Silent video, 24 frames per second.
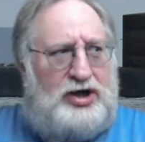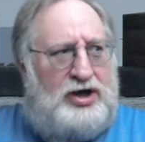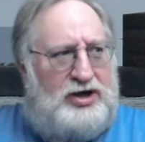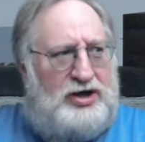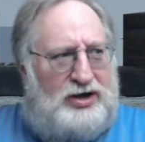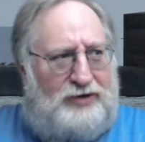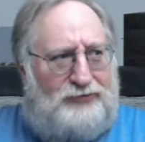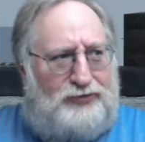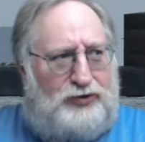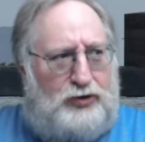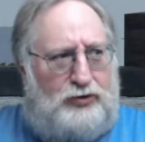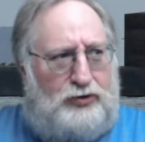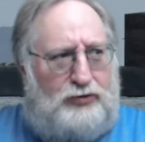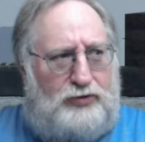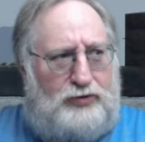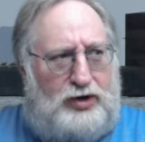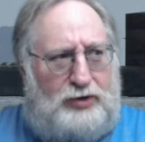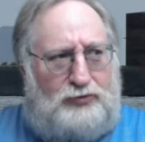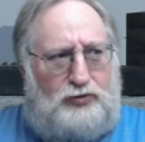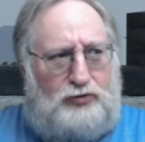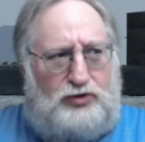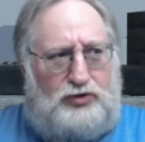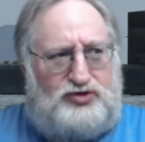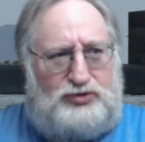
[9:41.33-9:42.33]
If your
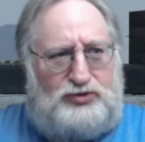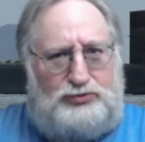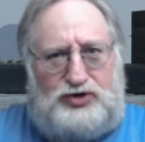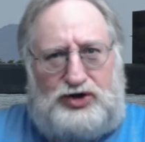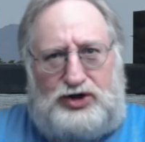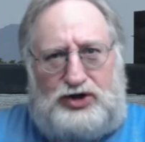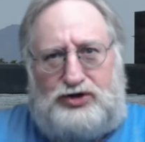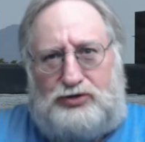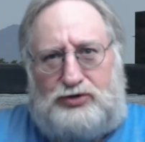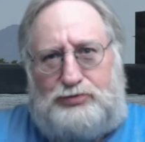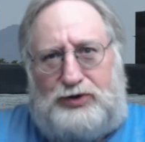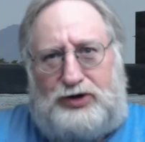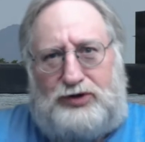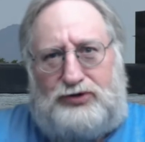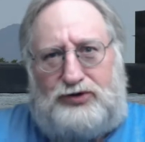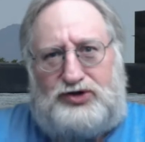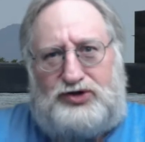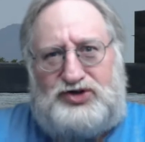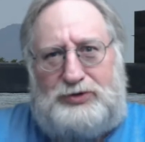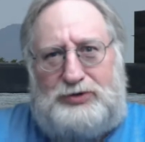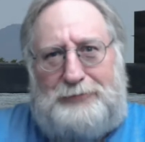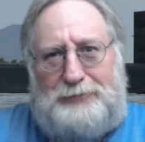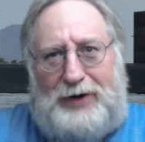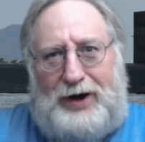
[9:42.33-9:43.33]
wisdom teeth had been this
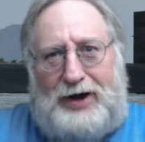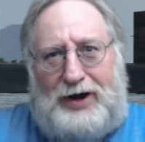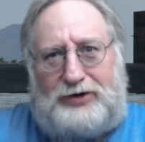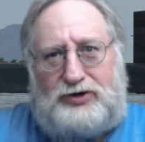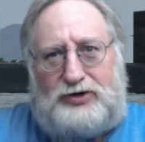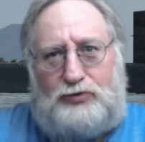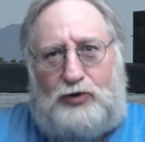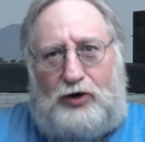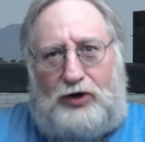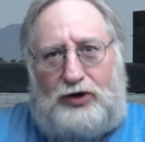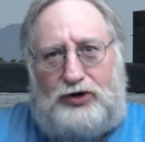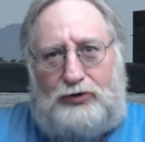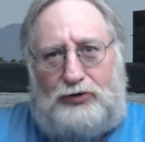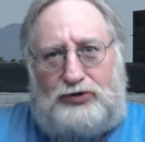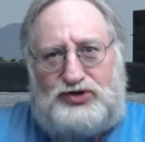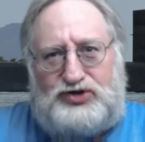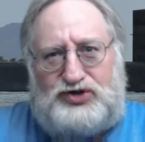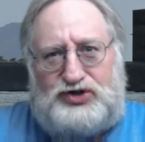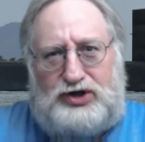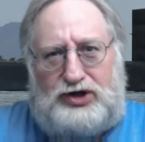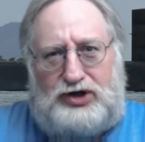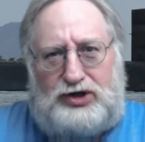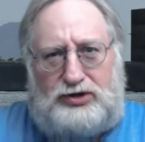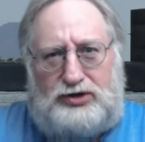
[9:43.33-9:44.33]
impacted while you were at
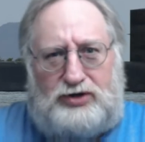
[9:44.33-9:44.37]
sea,